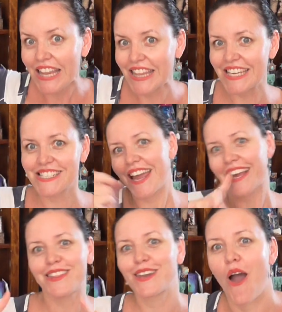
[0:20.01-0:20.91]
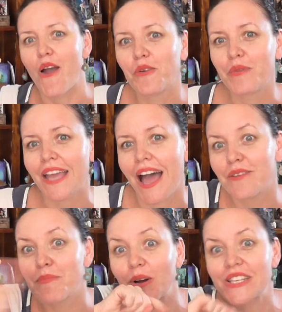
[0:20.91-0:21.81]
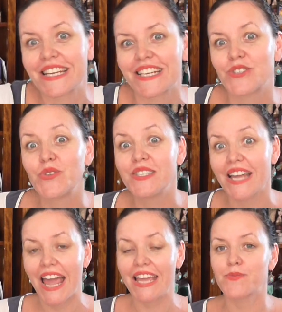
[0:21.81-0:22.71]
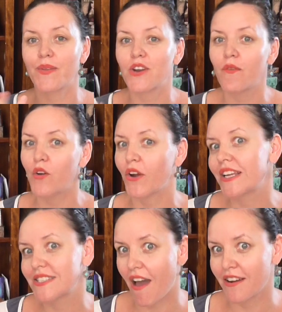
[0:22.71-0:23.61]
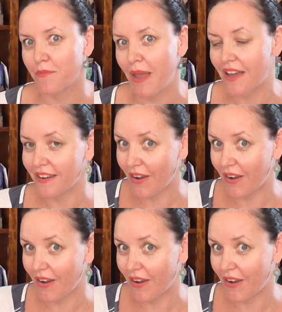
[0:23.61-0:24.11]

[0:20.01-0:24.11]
The deck that I will be unboxing today is one that I'm very excited about.